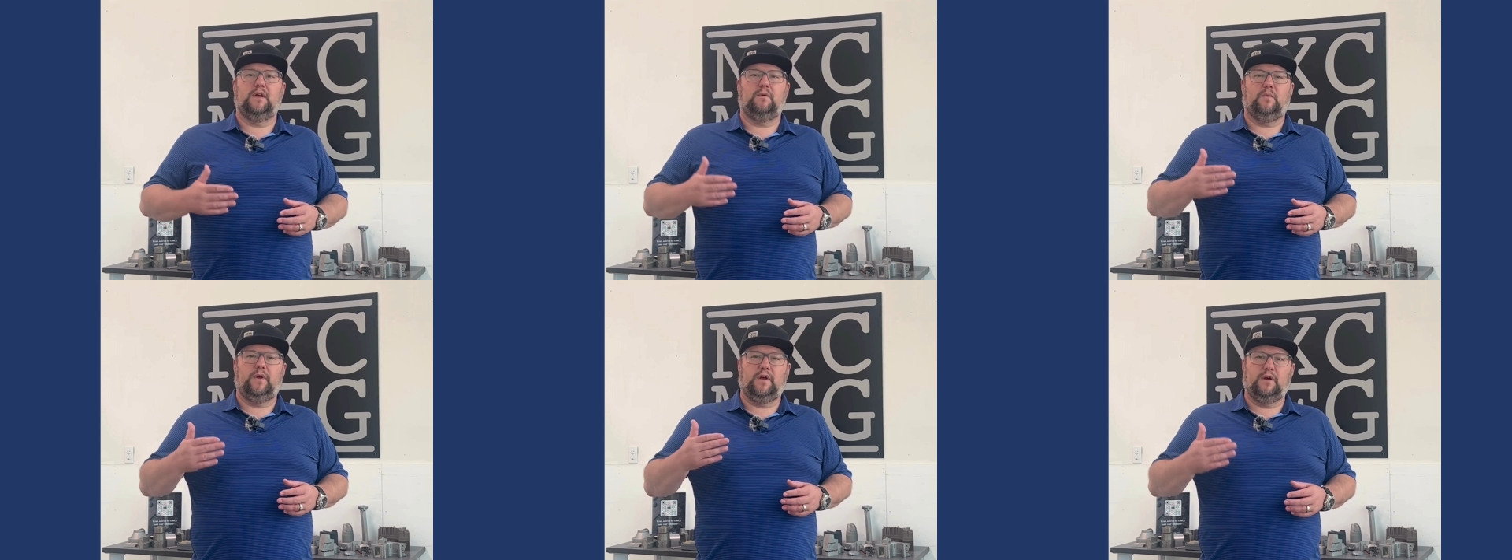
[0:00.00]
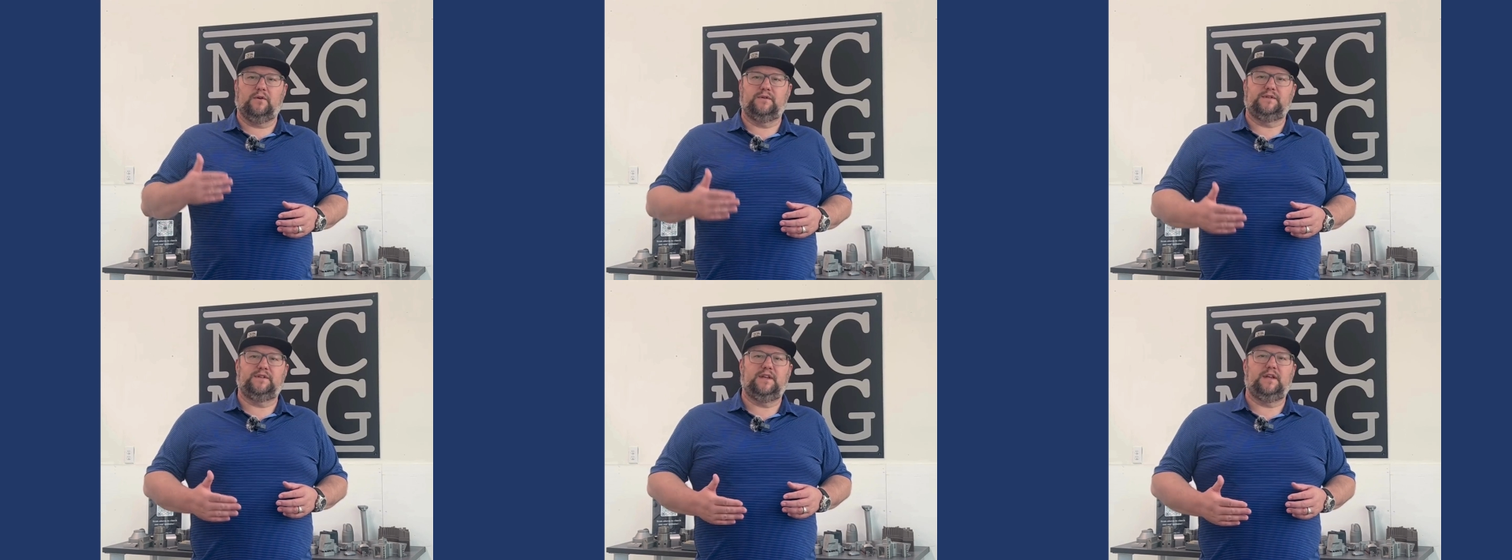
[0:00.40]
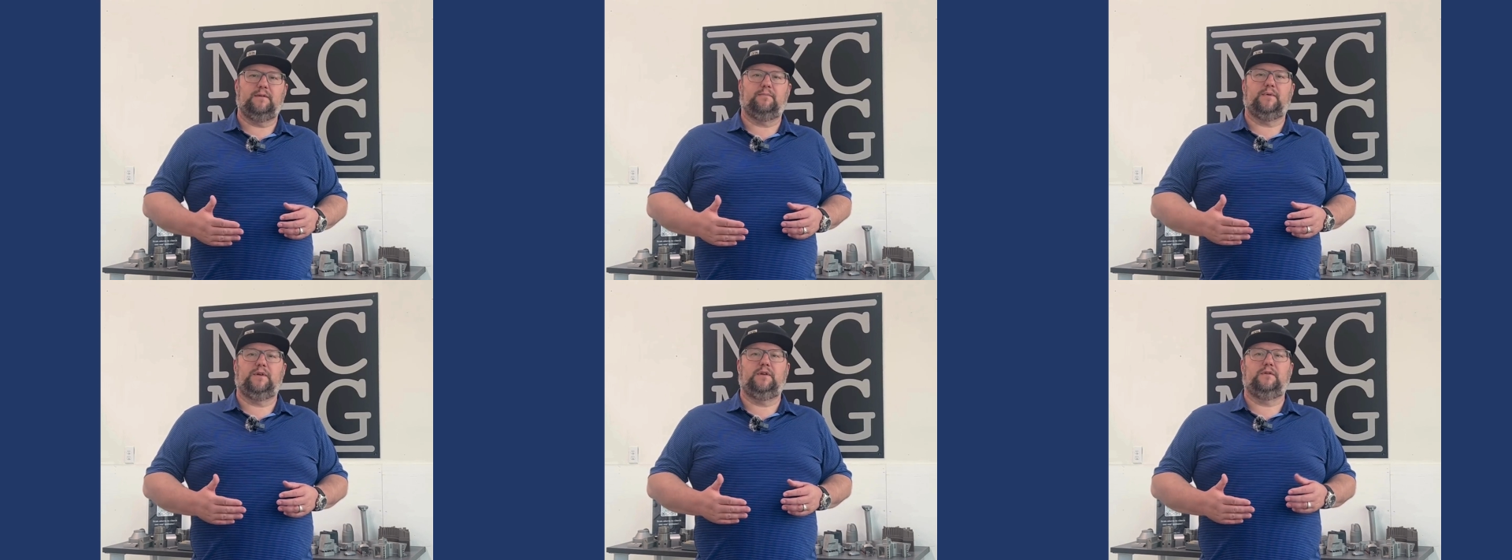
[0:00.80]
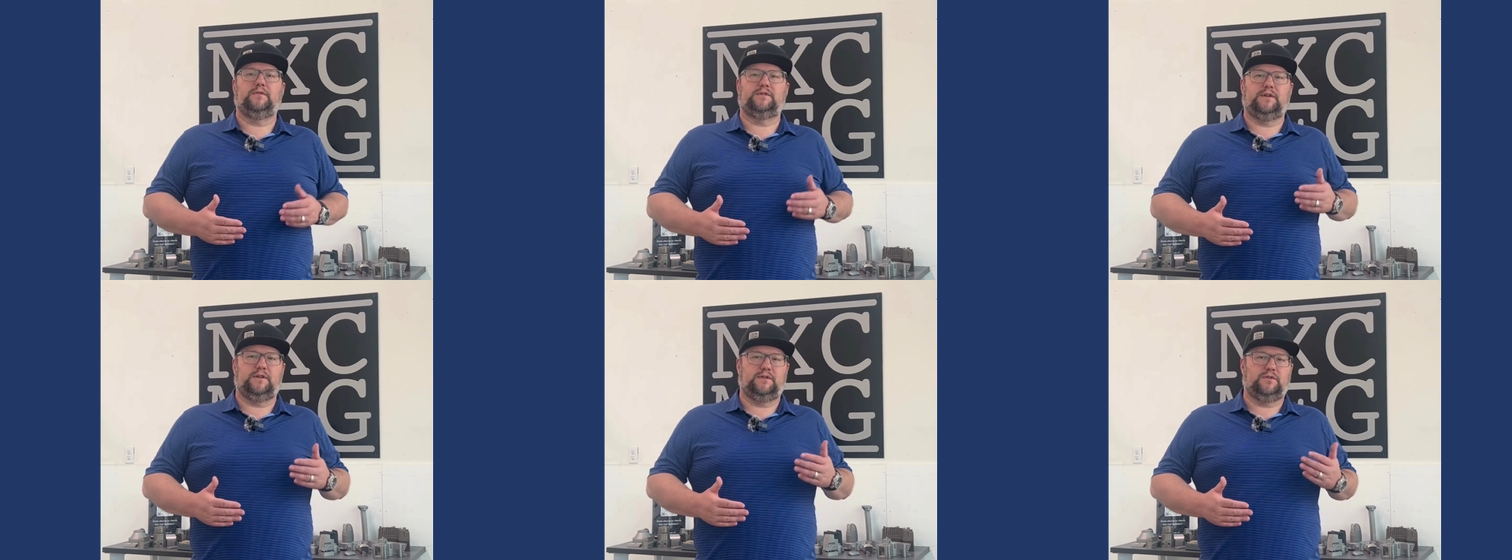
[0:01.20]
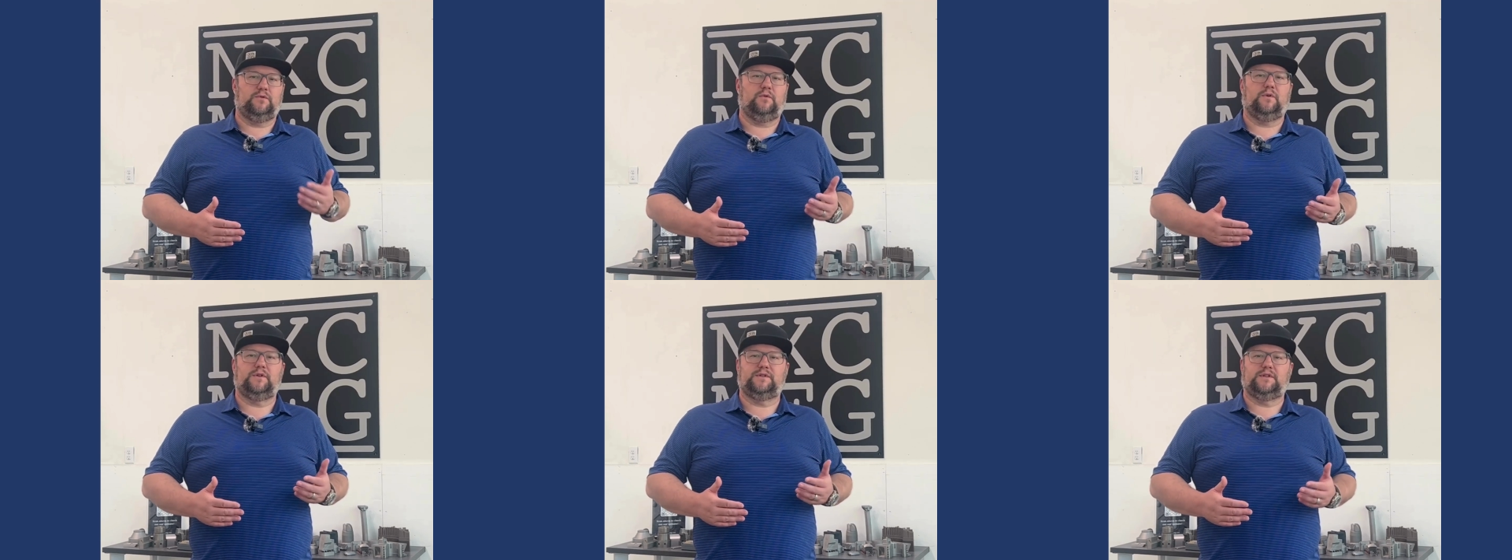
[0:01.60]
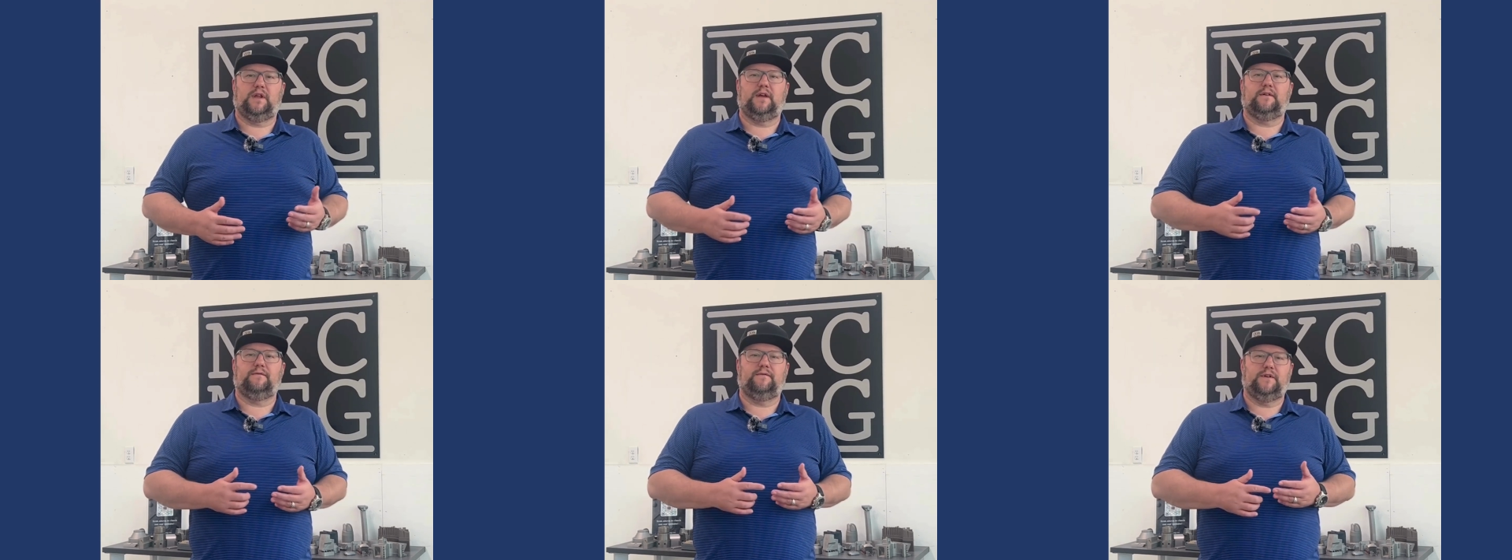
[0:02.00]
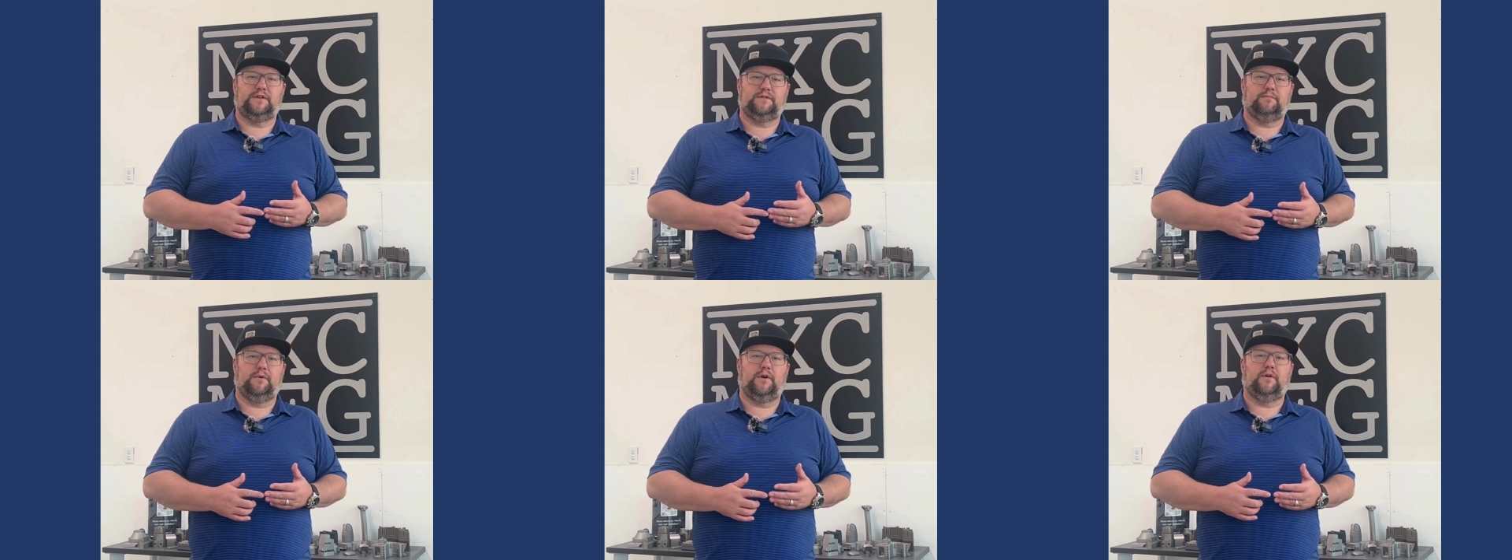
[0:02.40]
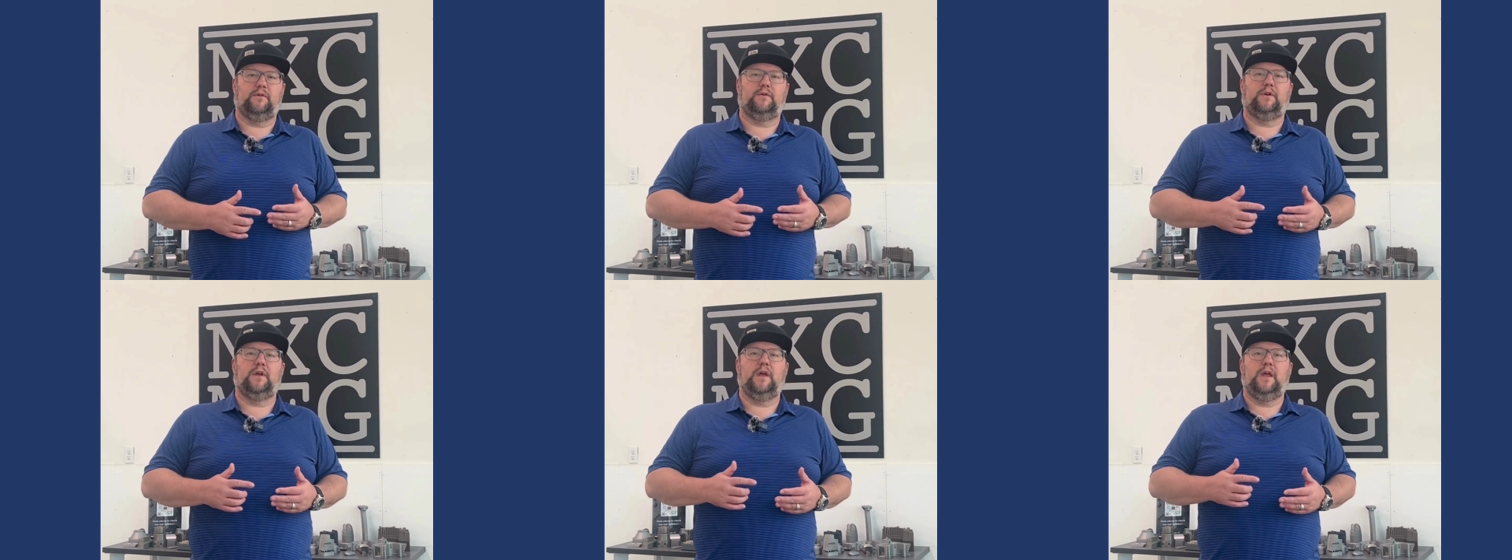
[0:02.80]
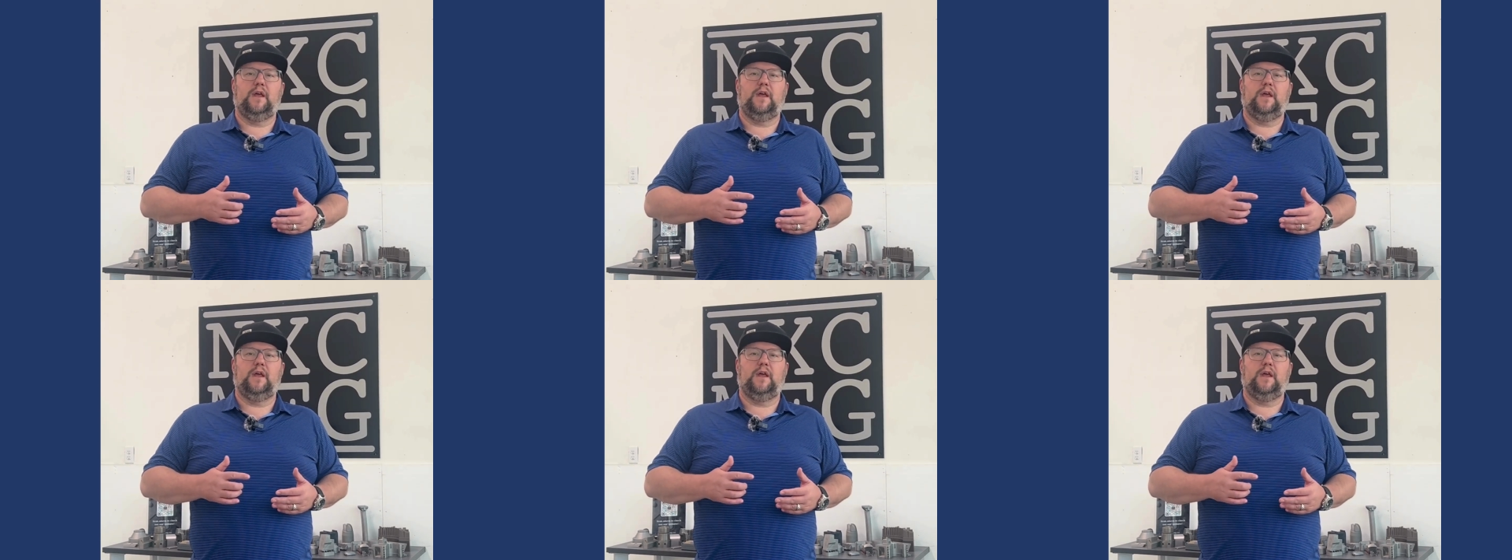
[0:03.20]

We go deep using tools like Fishbone